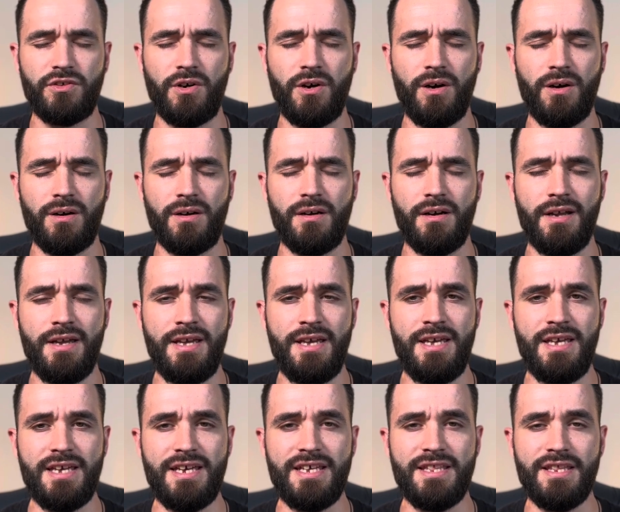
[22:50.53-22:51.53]
heart
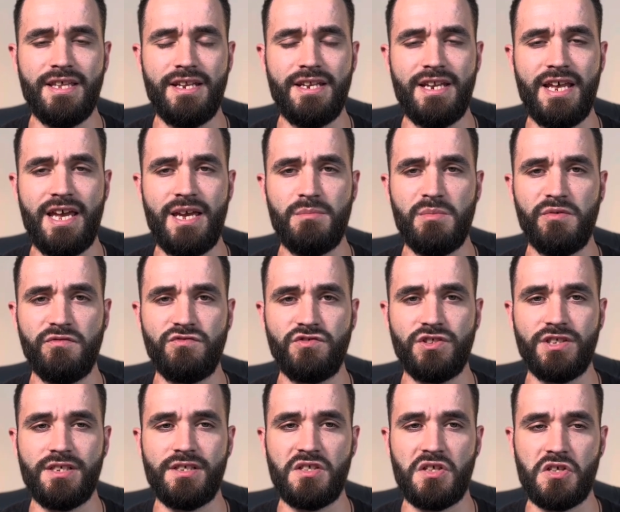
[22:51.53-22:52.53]
in the name of
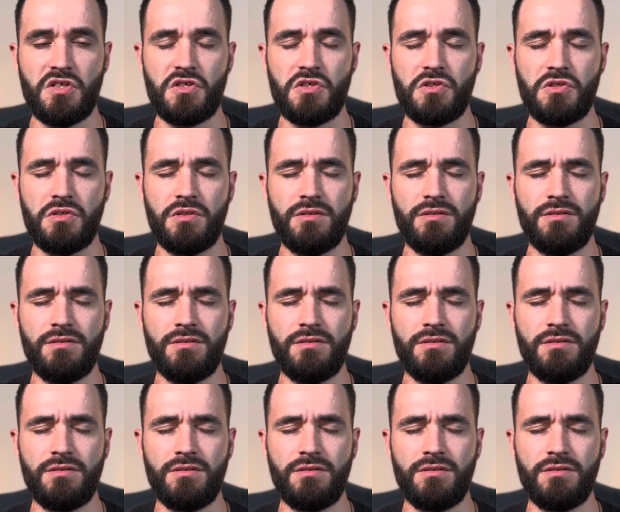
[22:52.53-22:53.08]
Jesus.